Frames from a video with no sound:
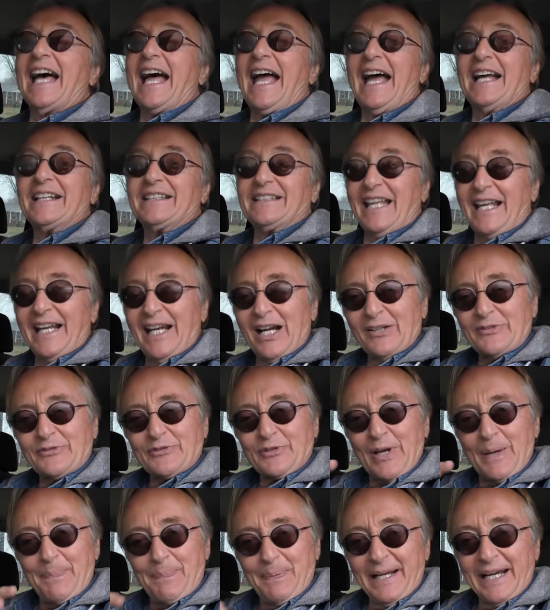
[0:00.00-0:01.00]
that they don't
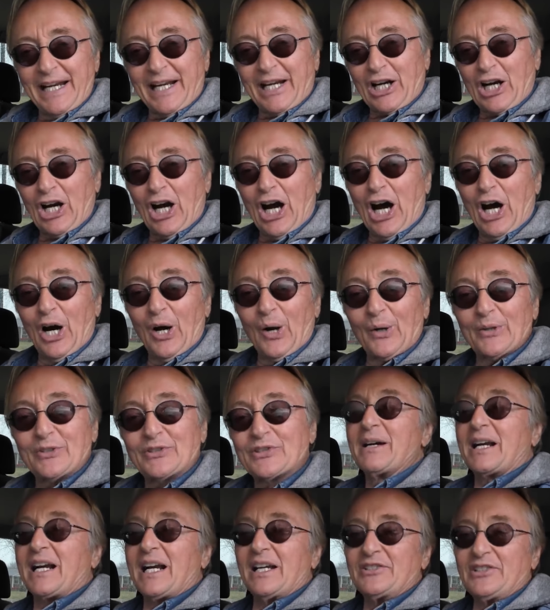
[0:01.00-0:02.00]
trip any
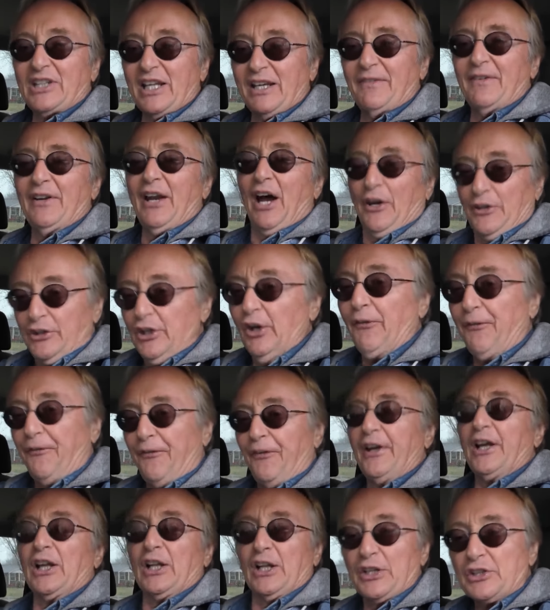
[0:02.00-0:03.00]
codes, because even though you
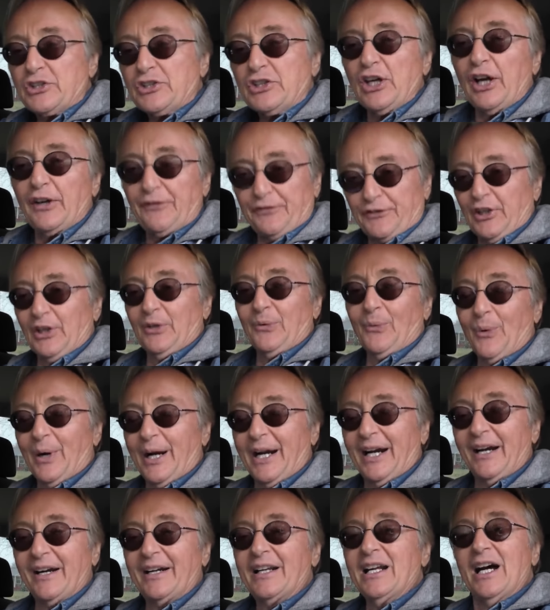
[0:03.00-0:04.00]
feel it's shifting
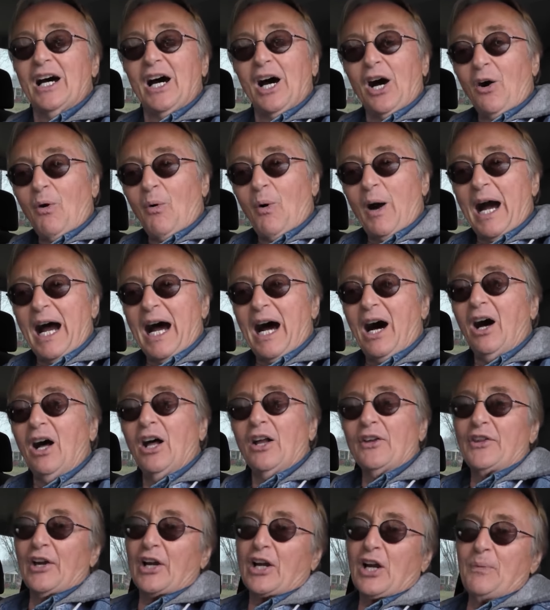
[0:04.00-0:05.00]
weird, well,
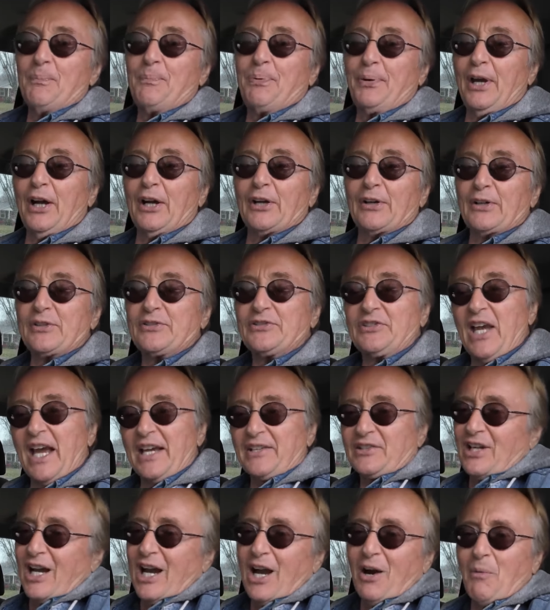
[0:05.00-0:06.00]
the computer
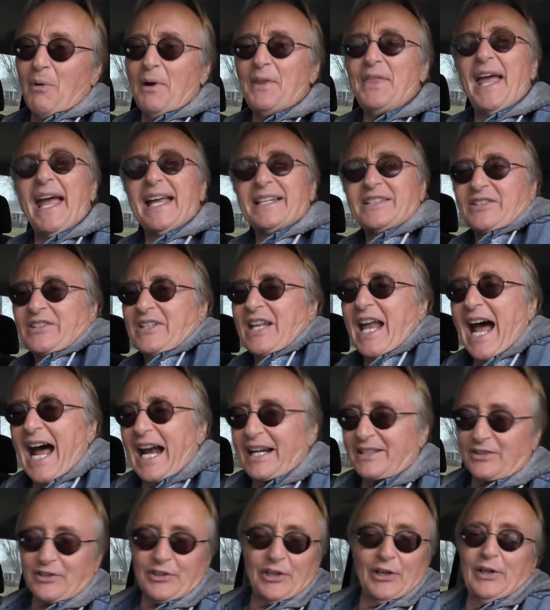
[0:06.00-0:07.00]
says, well, that's
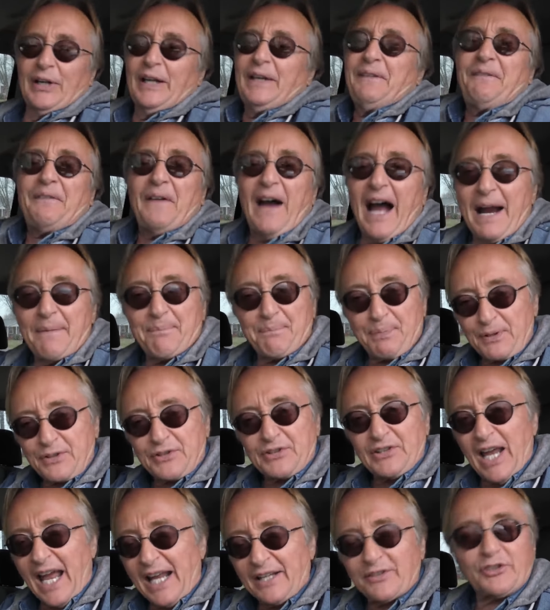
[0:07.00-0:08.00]
not thirty-five
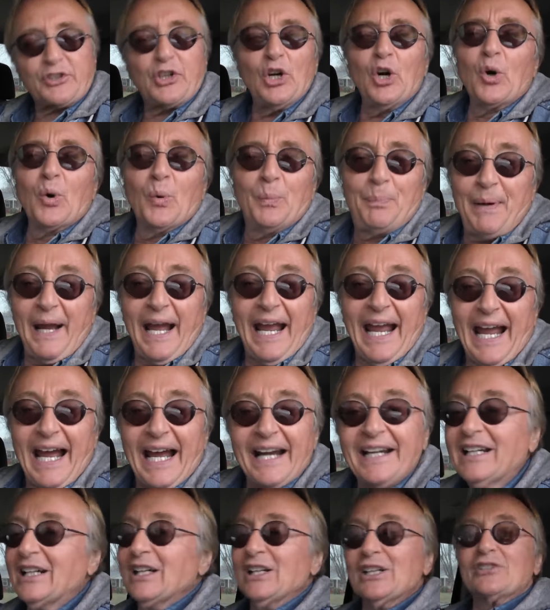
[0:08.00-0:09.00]
percent too
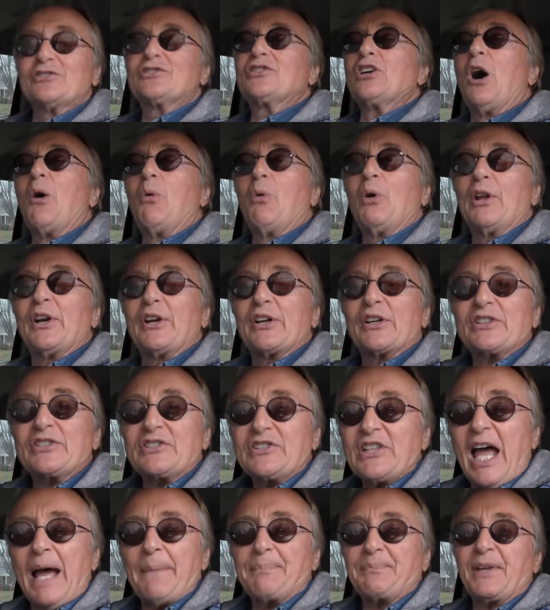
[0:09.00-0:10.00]
bad, so we'll
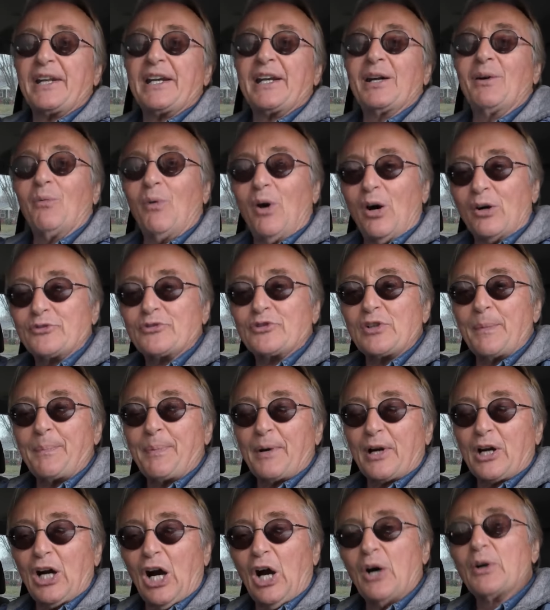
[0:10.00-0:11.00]
accept that it won't
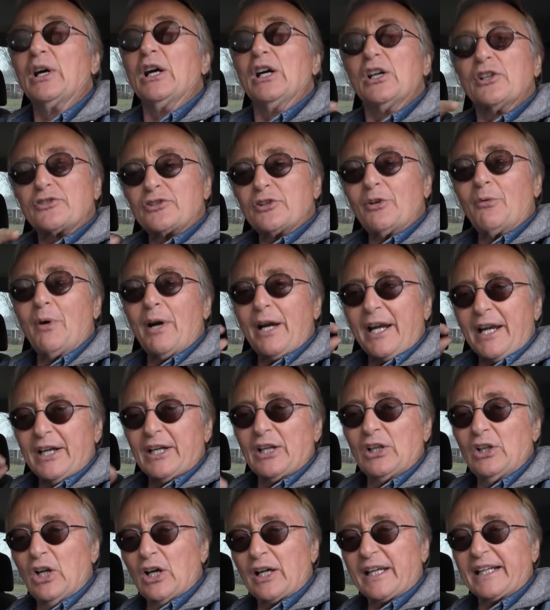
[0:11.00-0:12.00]
trip a code. So we're
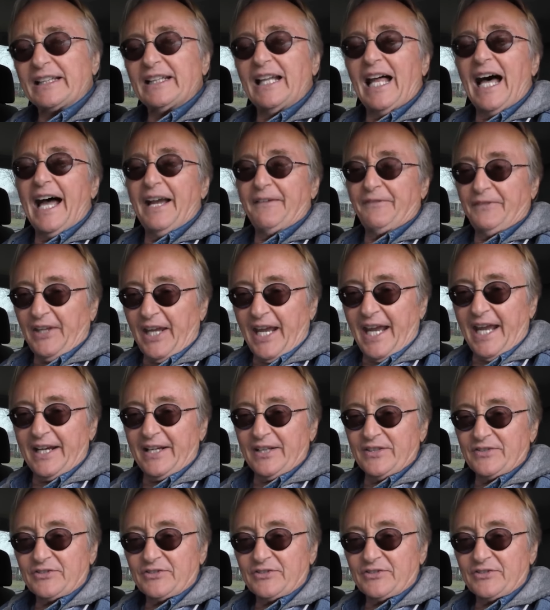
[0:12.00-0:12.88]
going to look at live data